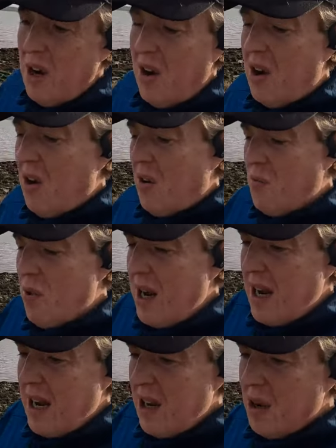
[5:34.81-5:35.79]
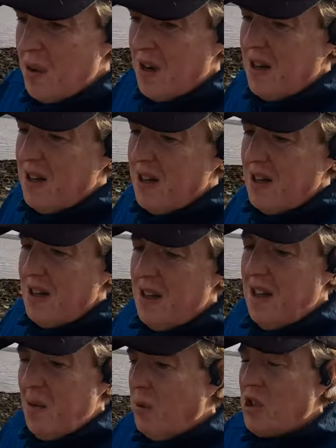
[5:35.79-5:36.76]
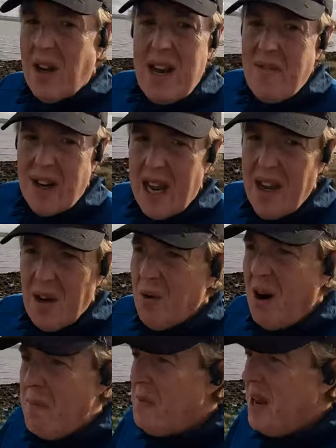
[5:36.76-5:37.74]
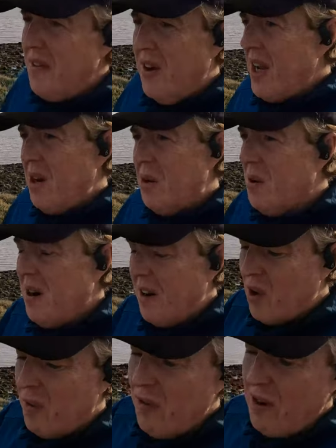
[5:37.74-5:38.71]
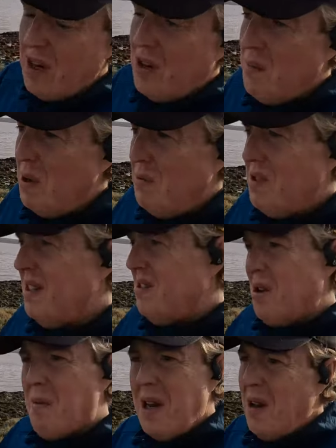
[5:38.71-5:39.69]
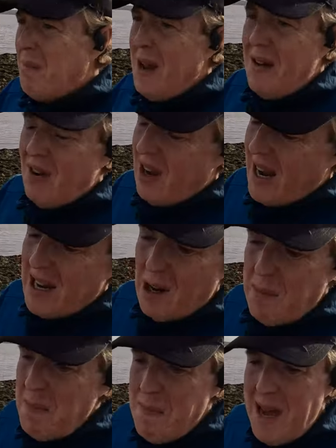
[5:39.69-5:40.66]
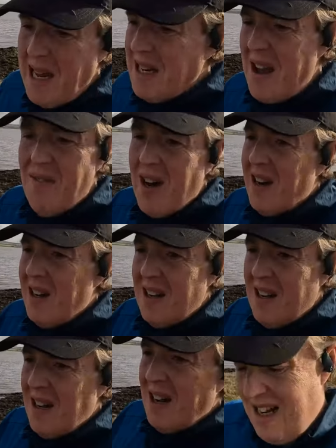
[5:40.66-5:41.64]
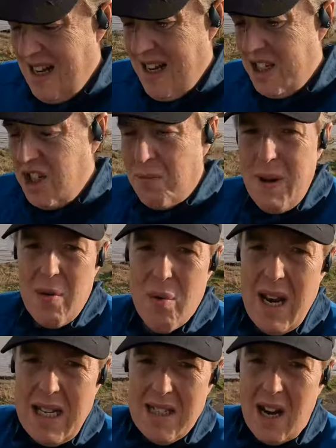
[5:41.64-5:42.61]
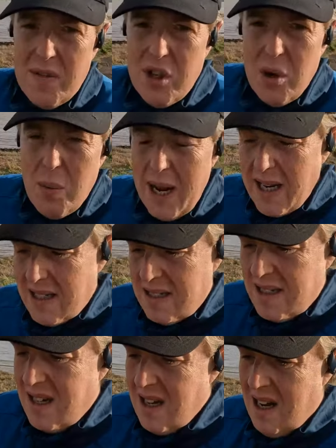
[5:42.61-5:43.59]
Then I got really ill, which I never get ill. I'm never ill. I've got a very good immune system and I'm never laid up in bed ever. It's just been a really tough 2 weeks.